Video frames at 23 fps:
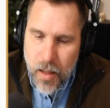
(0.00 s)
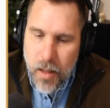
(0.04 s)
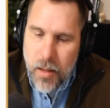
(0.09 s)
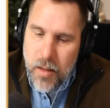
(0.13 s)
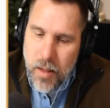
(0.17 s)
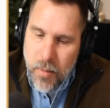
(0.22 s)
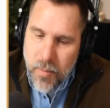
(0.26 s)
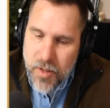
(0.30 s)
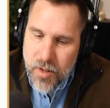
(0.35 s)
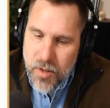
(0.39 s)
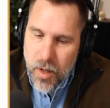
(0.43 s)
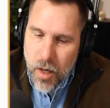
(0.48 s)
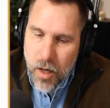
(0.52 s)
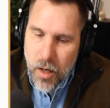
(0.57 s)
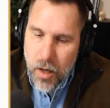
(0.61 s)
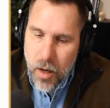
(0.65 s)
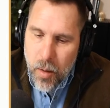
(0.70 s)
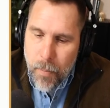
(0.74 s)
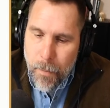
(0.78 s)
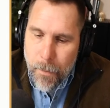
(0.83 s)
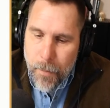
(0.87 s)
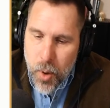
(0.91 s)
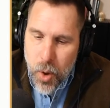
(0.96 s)
Limits
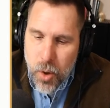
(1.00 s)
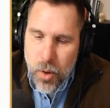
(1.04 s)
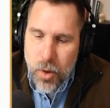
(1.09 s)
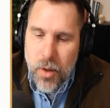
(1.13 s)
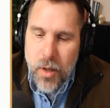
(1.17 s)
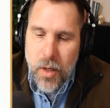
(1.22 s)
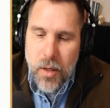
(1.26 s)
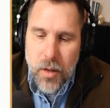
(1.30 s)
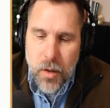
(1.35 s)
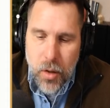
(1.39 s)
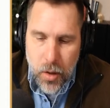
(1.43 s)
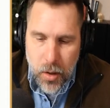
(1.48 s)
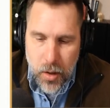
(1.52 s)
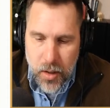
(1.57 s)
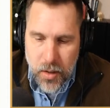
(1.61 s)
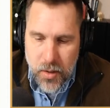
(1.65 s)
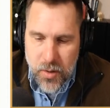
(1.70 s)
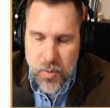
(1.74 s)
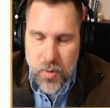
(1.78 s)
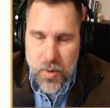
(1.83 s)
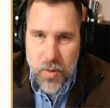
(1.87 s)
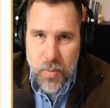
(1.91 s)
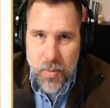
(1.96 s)
are per
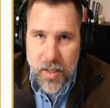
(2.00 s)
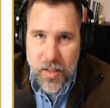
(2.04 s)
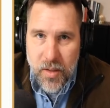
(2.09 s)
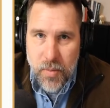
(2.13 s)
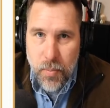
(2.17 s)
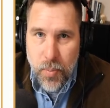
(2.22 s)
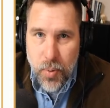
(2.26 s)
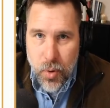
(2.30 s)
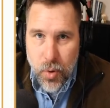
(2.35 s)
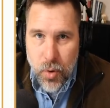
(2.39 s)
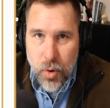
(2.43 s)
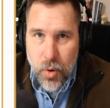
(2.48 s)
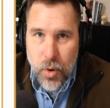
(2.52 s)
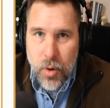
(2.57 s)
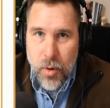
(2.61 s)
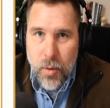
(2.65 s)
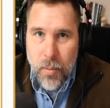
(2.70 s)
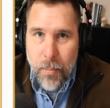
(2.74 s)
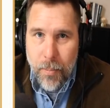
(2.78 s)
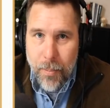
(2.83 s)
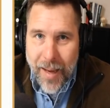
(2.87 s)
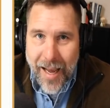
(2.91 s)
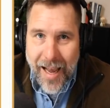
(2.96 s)
occurrence, which means
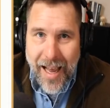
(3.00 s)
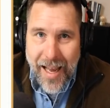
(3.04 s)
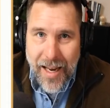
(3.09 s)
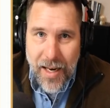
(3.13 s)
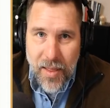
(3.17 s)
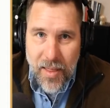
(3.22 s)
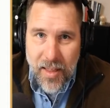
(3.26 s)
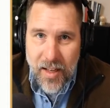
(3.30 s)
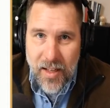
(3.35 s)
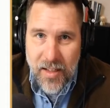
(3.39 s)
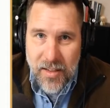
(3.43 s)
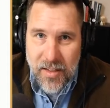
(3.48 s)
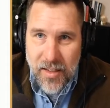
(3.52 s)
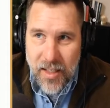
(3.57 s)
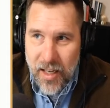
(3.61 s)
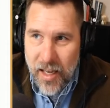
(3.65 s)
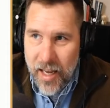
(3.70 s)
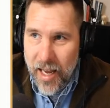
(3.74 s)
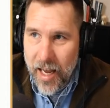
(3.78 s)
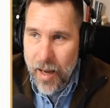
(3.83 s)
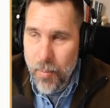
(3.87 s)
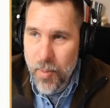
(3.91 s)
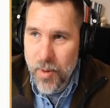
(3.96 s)
per bad things that
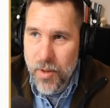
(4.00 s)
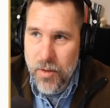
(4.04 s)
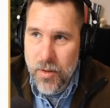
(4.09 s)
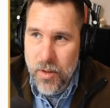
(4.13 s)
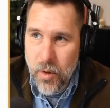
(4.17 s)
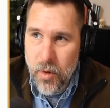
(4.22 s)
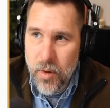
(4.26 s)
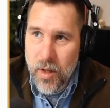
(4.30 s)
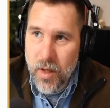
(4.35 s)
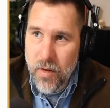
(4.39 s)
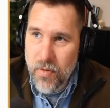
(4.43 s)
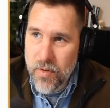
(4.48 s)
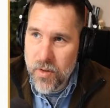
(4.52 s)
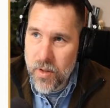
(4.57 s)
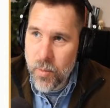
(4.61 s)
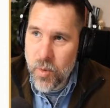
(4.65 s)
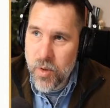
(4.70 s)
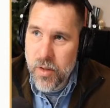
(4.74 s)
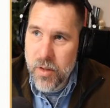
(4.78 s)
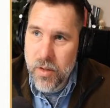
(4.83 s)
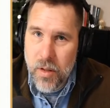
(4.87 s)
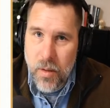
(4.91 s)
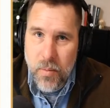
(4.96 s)
happen. So if
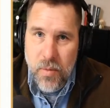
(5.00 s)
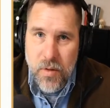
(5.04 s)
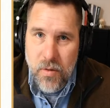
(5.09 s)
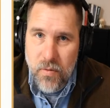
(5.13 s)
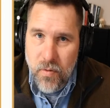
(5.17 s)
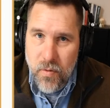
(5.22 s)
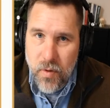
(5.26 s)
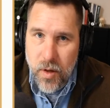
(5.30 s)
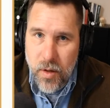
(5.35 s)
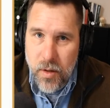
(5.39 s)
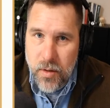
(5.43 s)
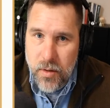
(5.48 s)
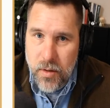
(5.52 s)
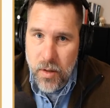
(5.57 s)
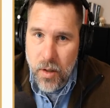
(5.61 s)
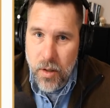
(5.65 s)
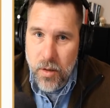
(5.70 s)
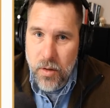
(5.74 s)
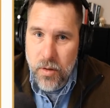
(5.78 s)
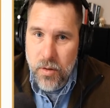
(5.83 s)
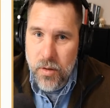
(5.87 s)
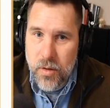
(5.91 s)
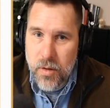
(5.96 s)
someone slips and falls
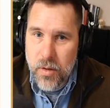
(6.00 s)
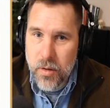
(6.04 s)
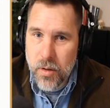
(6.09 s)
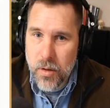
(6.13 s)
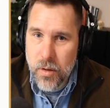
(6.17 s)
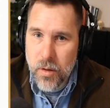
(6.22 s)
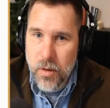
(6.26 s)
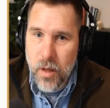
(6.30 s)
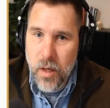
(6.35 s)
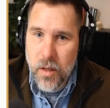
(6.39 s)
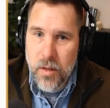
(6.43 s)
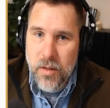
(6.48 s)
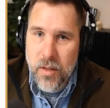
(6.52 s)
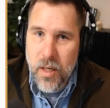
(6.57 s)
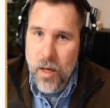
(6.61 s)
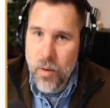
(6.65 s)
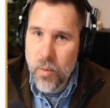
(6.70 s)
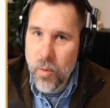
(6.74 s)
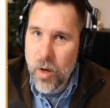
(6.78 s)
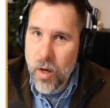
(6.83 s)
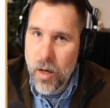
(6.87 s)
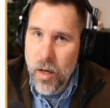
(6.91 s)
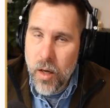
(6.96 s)
on your
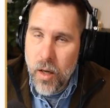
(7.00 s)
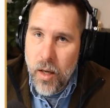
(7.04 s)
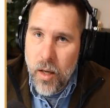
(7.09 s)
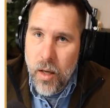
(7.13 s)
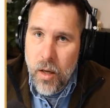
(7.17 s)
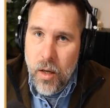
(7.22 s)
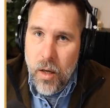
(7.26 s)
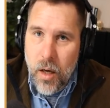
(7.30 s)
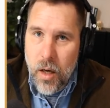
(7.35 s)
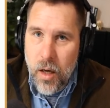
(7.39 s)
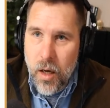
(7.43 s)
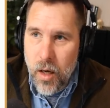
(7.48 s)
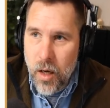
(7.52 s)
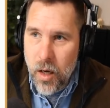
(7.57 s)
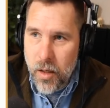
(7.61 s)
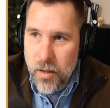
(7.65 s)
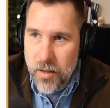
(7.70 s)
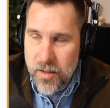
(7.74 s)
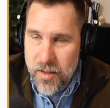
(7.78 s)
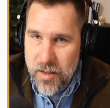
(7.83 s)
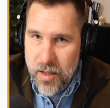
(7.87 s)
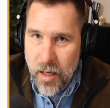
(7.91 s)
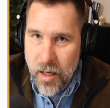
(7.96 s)
sidewalk
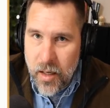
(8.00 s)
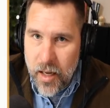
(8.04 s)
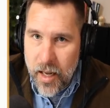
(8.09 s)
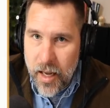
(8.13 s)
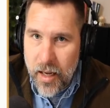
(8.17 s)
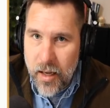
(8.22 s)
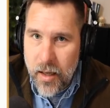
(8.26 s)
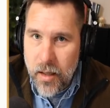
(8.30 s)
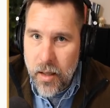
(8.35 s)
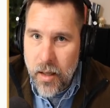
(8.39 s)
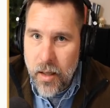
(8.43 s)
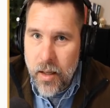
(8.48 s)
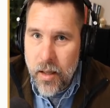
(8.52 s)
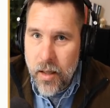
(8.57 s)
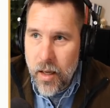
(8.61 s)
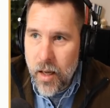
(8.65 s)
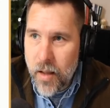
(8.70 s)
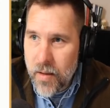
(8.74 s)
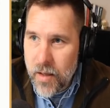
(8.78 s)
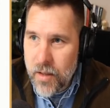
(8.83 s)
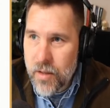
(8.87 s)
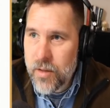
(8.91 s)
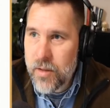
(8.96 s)
on Sunday,
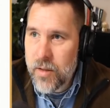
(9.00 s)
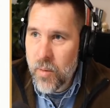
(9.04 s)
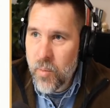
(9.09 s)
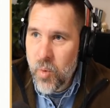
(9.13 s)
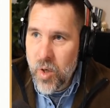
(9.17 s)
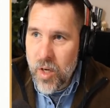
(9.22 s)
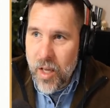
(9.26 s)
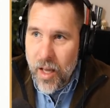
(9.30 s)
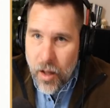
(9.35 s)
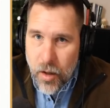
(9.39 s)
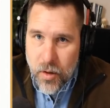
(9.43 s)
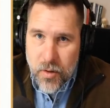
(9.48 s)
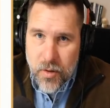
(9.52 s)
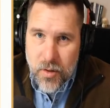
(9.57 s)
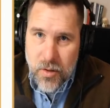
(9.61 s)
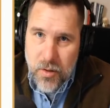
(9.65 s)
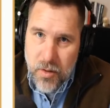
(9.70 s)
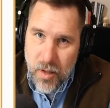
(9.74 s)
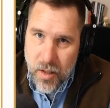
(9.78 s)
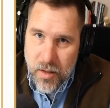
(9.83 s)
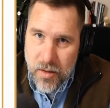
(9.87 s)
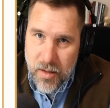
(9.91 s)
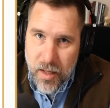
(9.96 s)
and then someone else
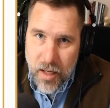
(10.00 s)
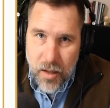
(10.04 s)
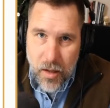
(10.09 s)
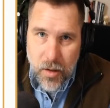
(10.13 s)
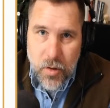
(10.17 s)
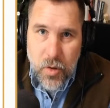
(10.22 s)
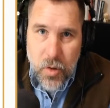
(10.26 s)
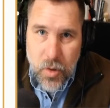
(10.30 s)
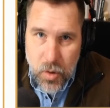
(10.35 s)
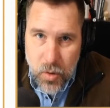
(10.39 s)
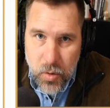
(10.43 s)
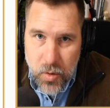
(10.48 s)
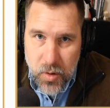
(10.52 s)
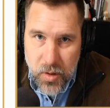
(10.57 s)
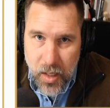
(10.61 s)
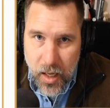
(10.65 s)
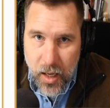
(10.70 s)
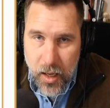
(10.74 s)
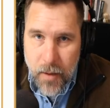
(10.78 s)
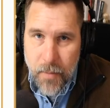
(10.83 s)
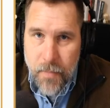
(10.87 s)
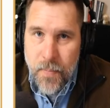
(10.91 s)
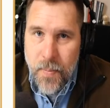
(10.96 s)
does that on
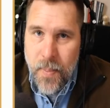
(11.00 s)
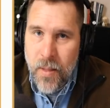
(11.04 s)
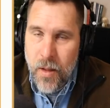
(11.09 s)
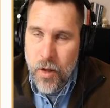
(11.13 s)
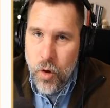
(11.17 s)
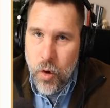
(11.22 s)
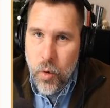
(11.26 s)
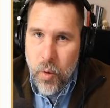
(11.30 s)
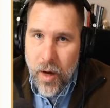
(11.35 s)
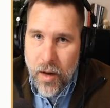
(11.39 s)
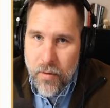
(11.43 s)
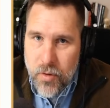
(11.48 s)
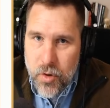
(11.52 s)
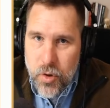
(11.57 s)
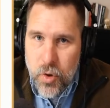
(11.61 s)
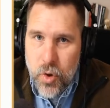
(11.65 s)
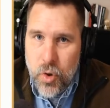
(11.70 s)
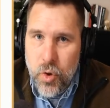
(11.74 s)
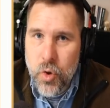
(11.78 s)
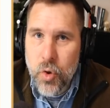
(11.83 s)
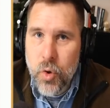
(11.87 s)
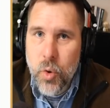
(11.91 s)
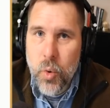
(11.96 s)
Tuesday, you have
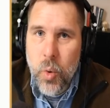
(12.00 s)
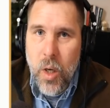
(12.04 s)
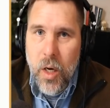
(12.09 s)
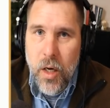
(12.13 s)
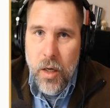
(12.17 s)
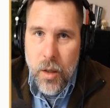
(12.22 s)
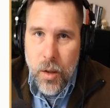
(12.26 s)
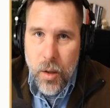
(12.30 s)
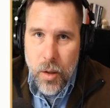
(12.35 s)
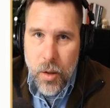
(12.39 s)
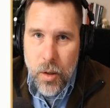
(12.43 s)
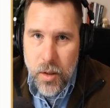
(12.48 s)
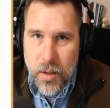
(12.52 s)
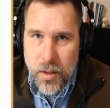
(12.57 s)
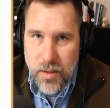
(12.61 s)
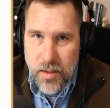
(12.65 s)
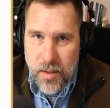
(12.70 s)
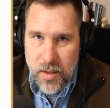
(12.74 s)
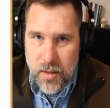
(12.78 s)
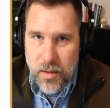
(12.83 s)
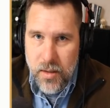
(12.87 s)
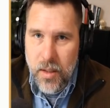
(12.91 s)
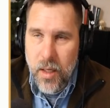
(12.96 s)
2
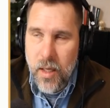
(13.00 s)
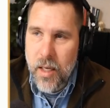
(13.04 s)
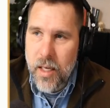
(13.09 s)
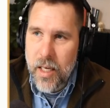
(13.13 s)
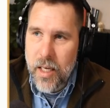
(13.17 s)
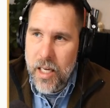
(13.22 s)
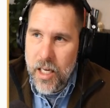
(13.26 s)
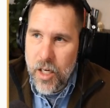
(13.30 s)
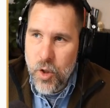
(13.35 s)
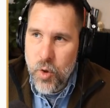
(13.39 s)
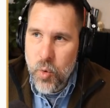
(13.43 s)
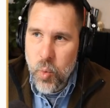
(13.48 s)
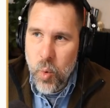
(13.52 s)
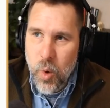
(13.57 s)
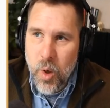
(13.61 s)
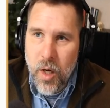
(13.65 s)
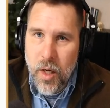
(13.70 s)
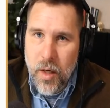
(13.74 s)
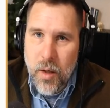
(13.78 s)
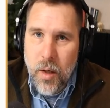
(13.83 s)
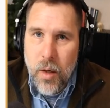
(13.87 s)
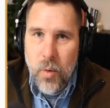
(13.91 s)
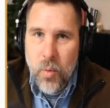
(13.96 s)
occurrences. Each
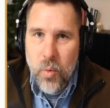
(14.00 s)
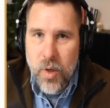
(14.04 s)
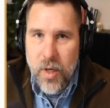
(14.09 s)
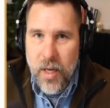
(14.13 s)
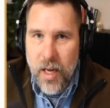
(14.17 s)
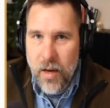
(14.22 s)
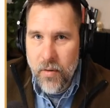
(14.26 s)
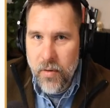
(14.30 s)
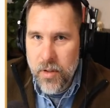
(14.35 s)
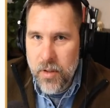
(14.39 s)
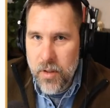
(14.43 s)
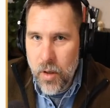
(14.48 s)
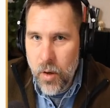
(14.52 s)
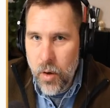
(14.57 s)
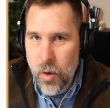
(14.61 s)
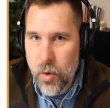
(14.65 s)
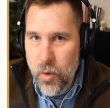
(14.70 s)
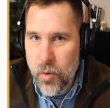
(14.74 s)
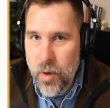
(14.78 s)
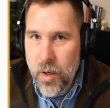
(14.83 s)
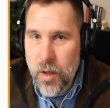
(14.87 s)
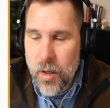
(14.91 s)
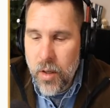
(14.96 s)
one would have its
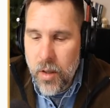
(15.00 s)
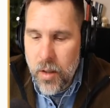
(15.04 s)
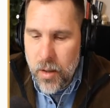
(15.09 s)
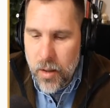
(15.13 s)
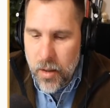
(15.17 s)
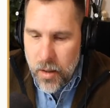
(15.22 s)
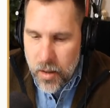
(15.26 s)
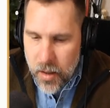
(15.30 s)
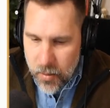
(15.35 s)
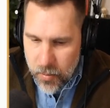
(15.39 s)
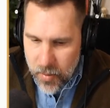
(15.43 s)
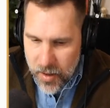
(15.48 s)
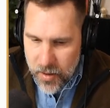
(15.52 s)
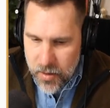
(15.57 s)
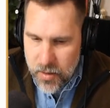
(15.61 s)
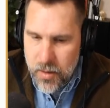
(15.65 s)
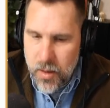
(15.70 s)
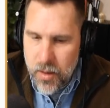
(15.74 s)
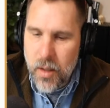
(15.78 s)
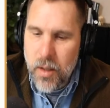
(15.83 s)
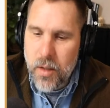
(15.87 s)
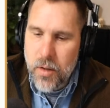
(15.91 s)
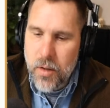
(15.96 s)
own limits.